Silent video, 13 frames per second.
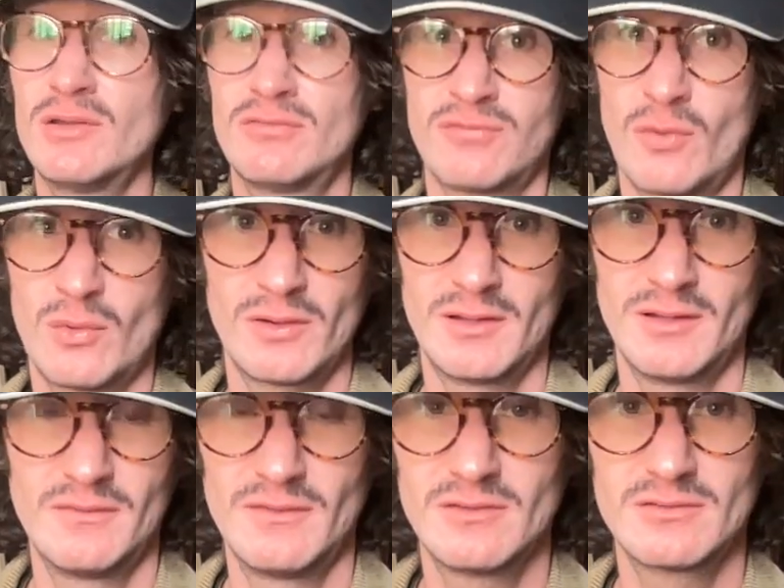foreign
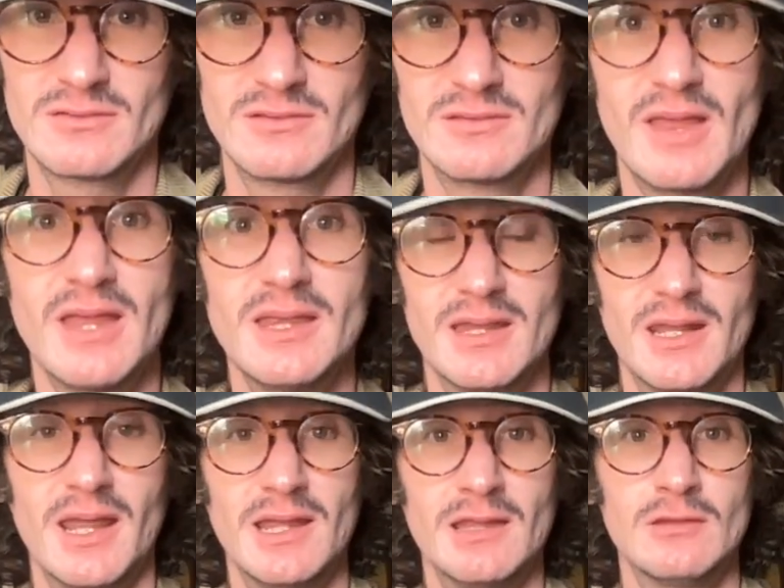in this day and
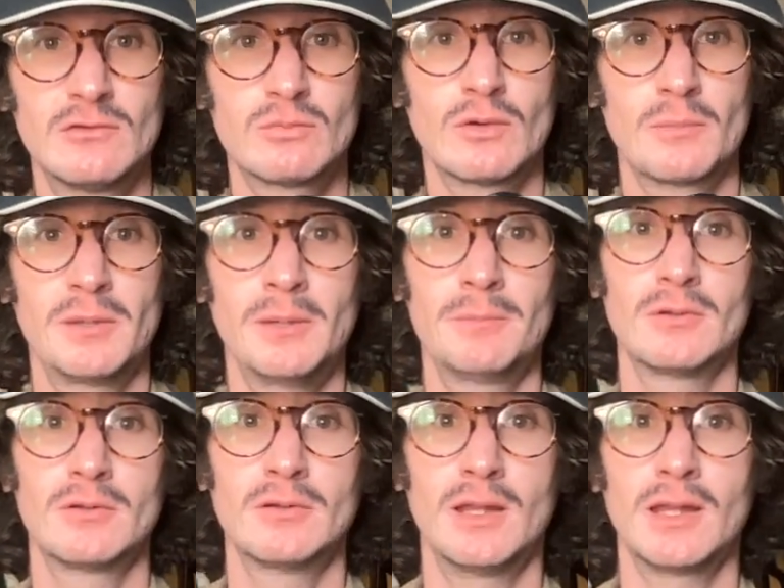age where people
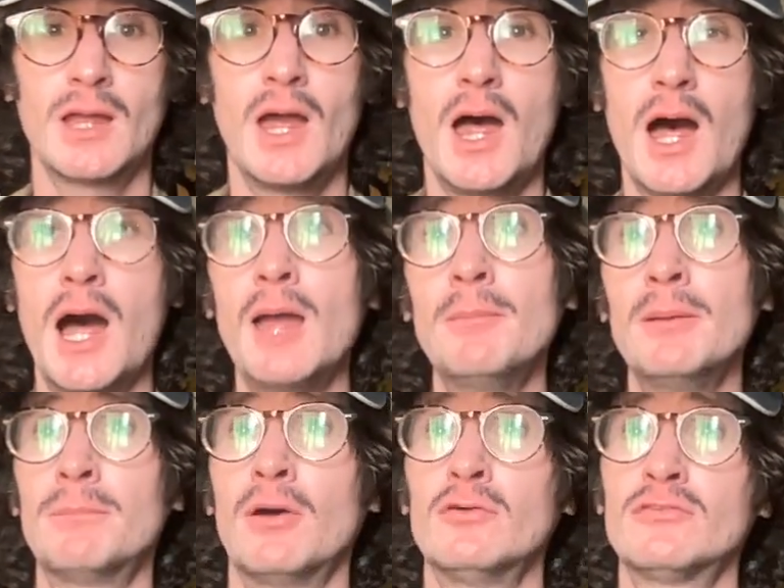are like, I've
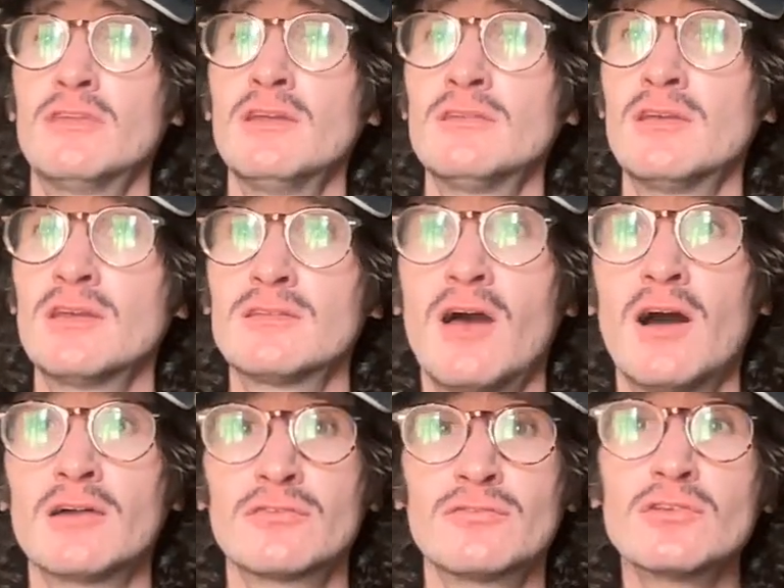been posting
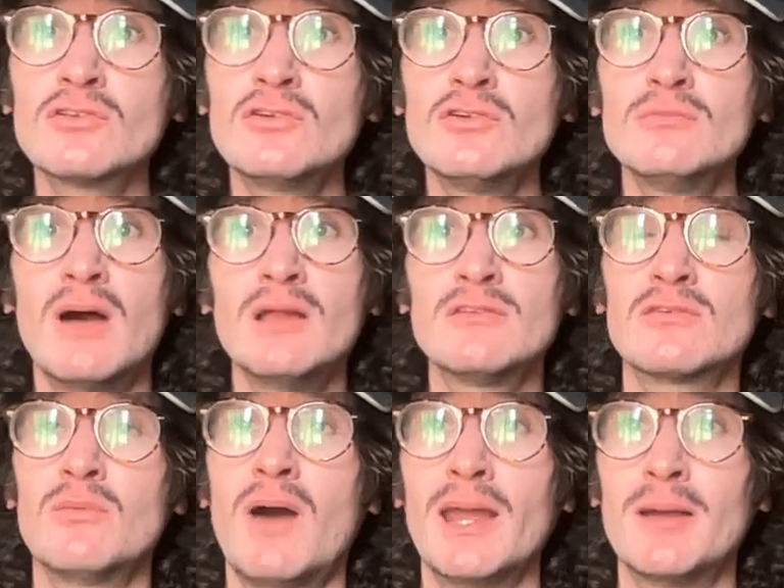TikToks for 2 months.
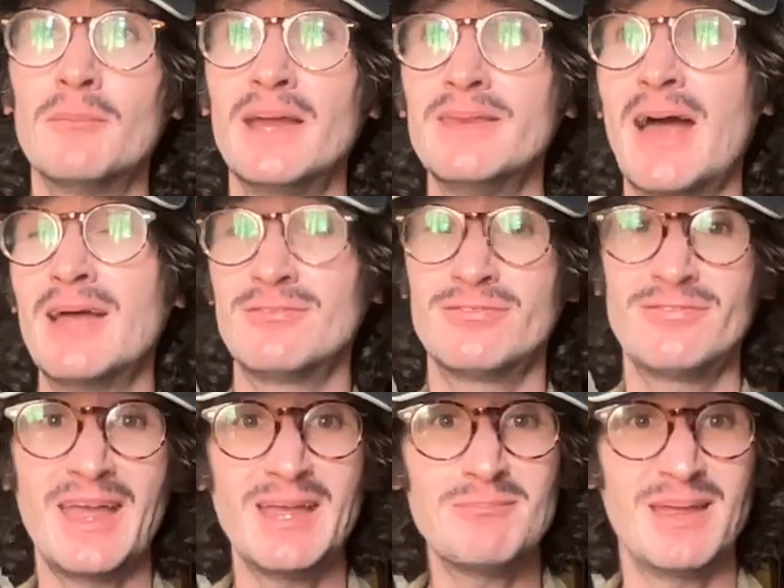Why am I not
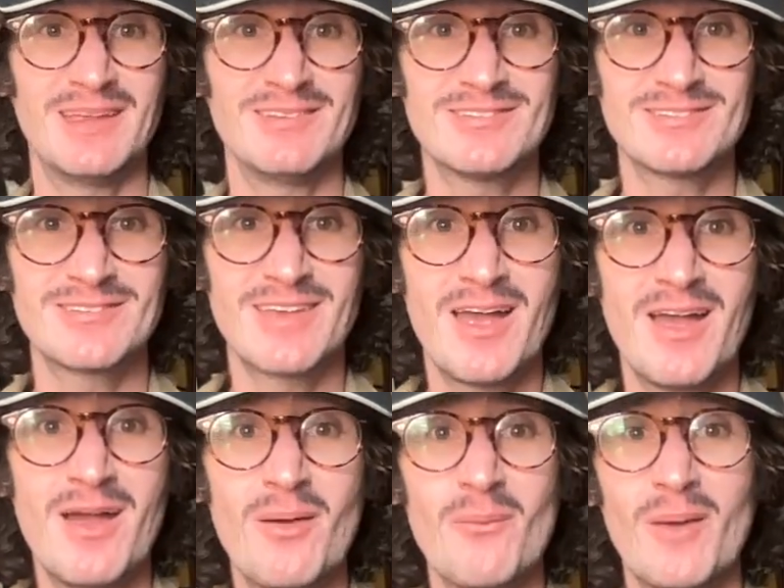famous?
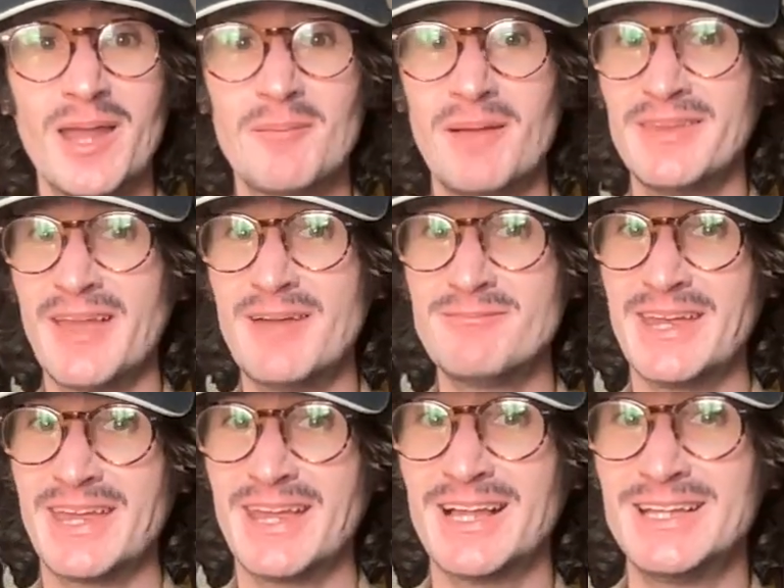Why am I not
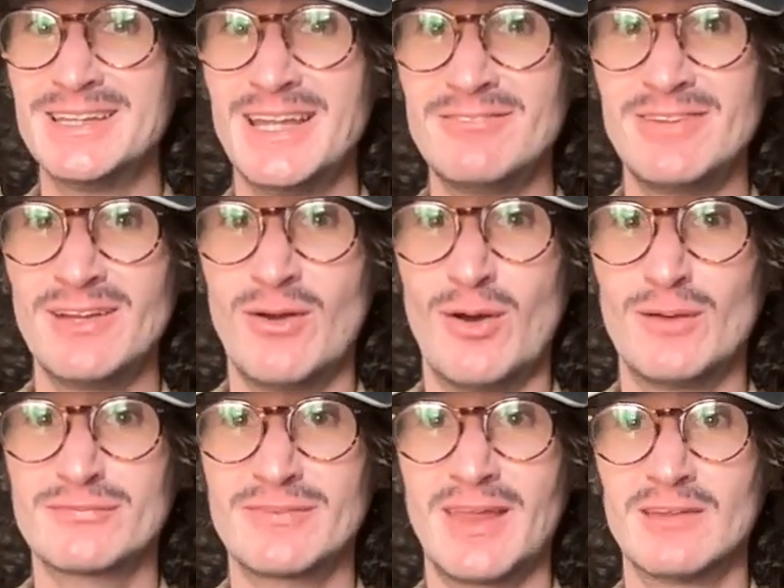making a living off
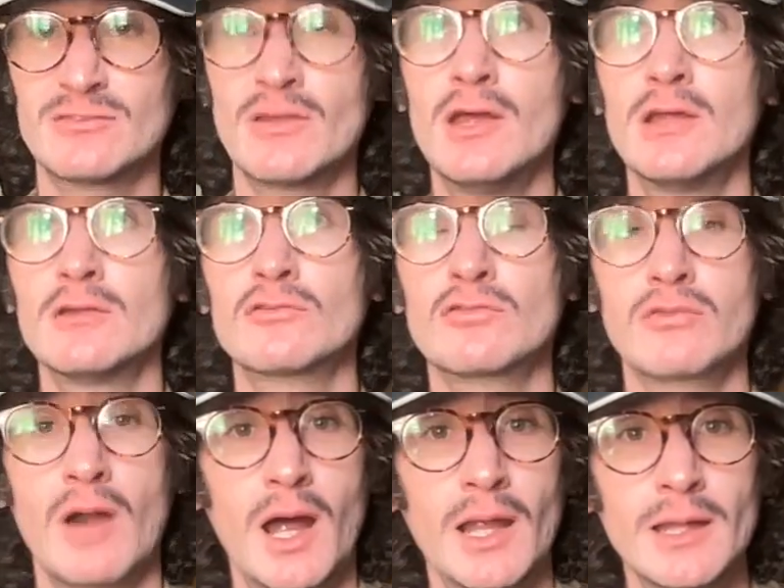this?
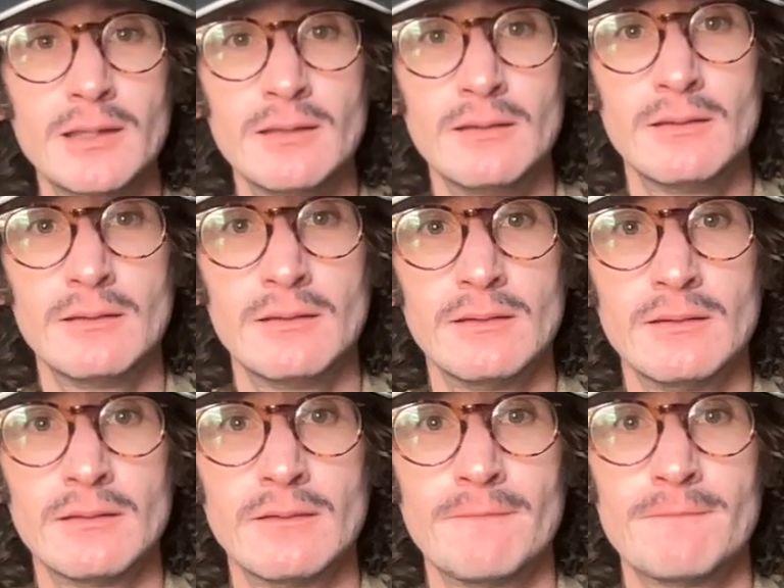Try
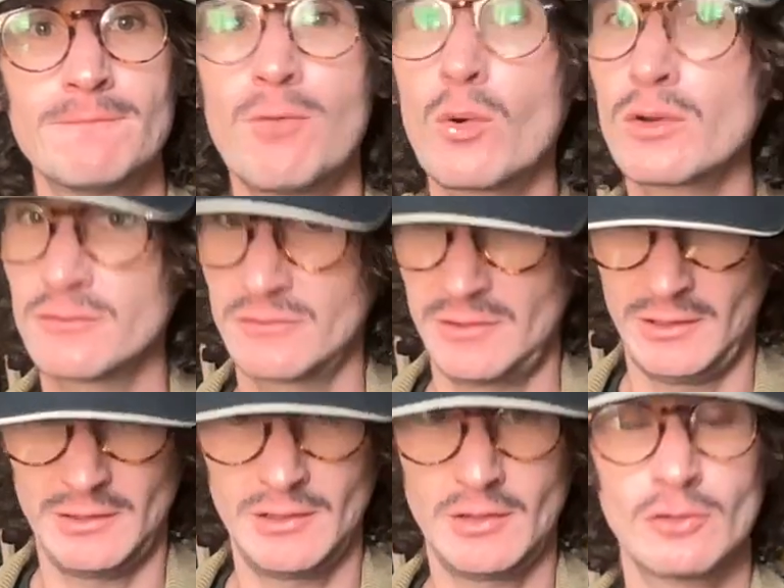
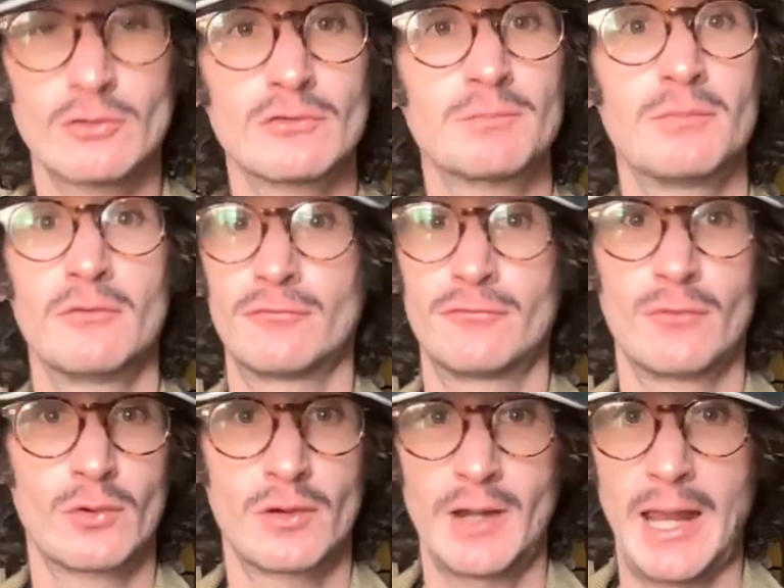14 years
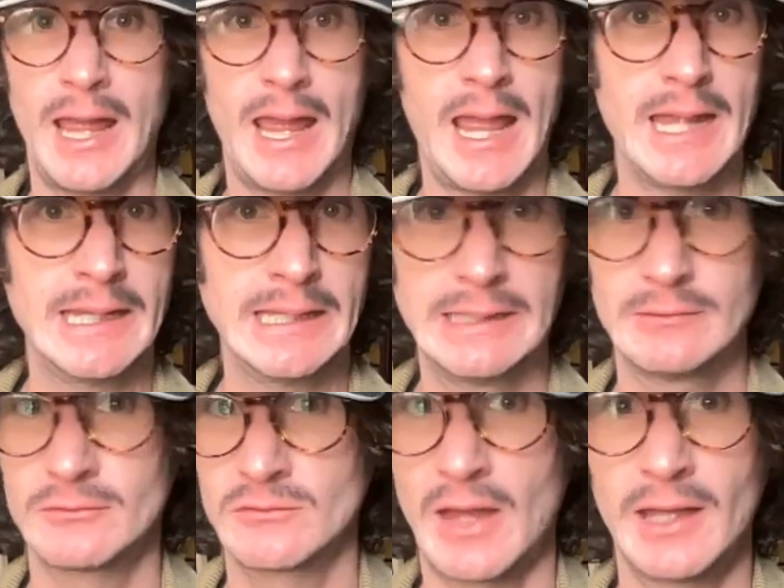before any
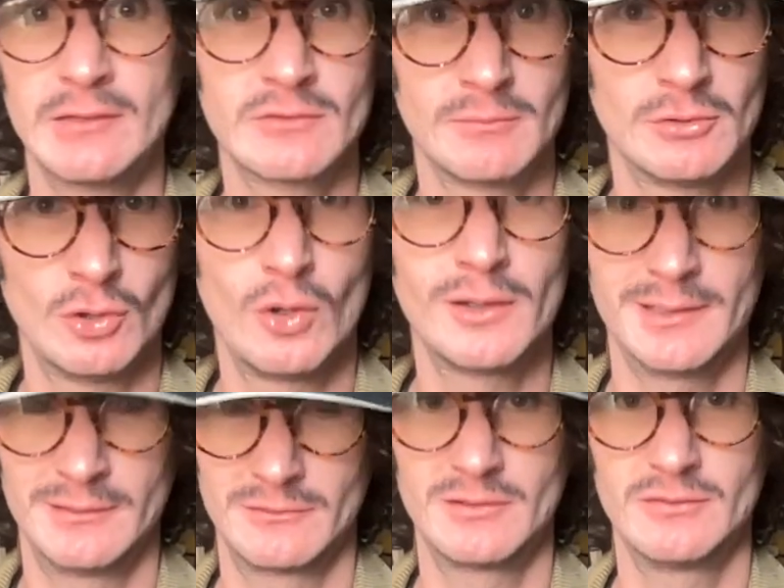sizable
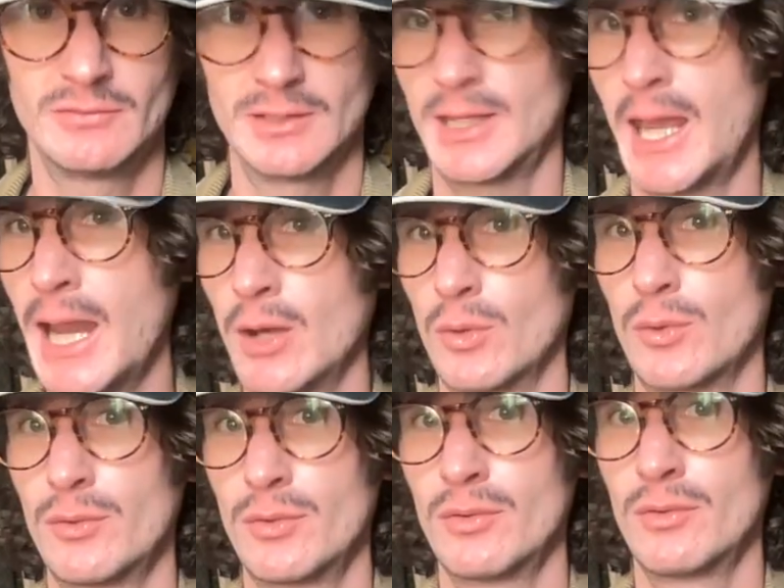audience even cared.